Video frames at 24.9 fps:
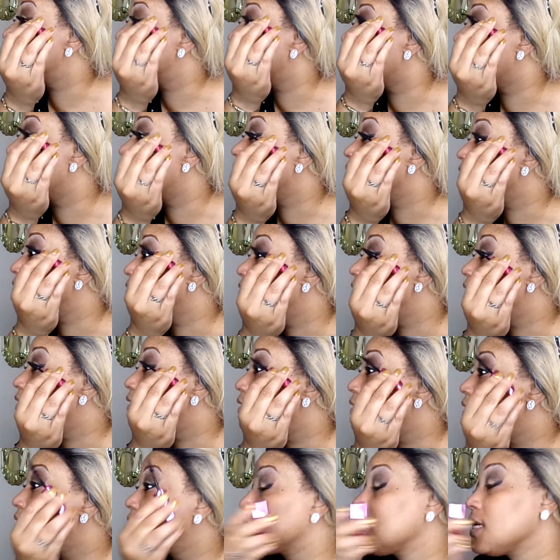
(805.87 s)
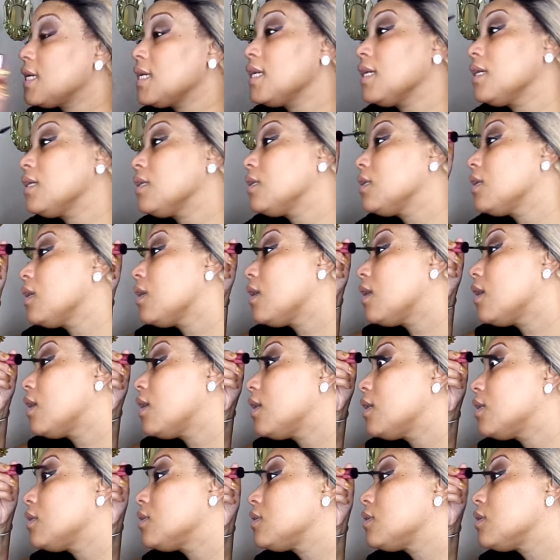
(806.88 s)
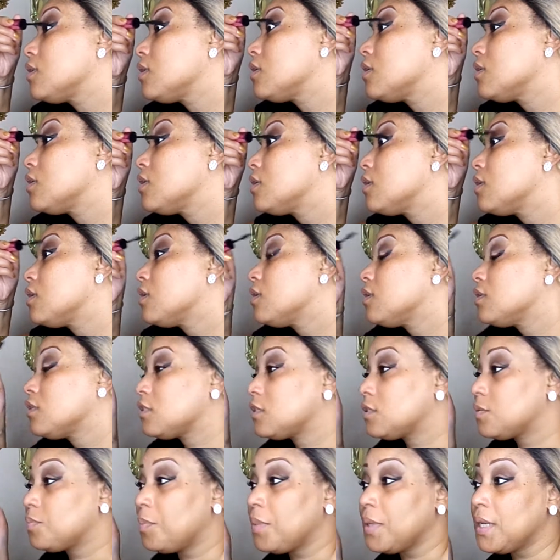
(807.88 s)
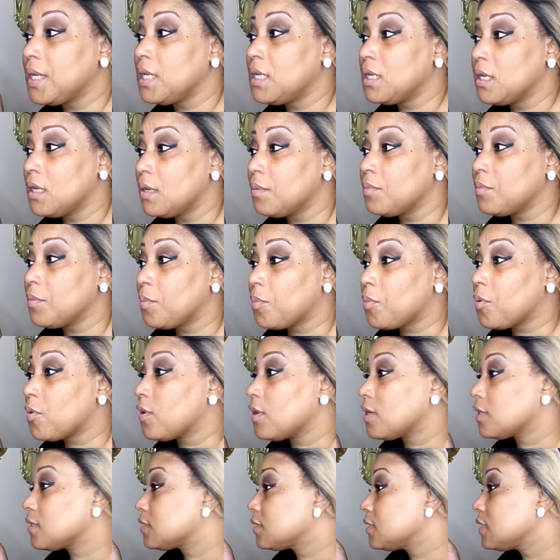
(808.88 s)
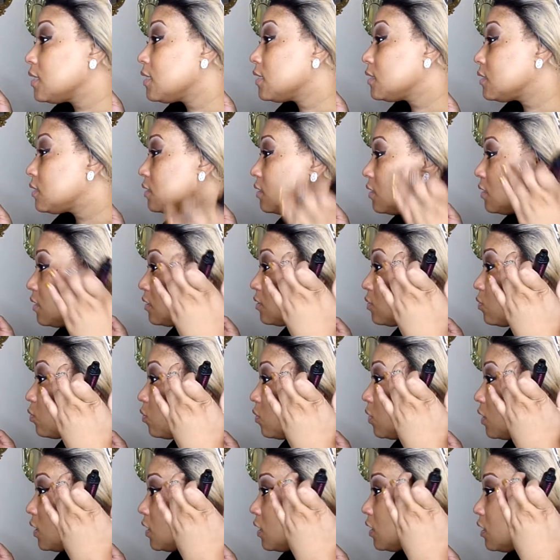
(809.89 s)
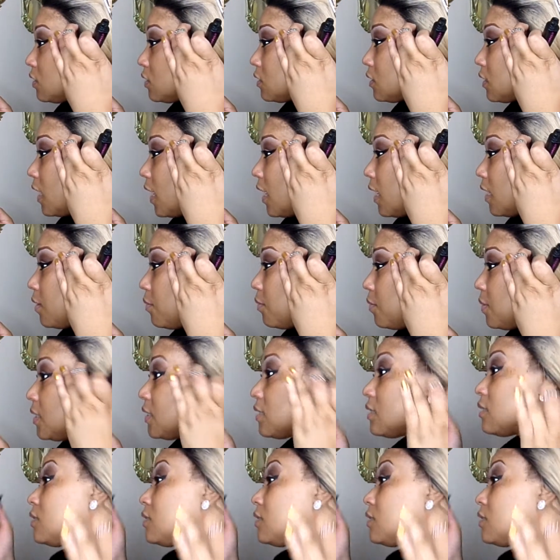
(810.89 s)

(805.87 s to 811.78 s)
I just cannot speed up the process. And this wing is kind of messed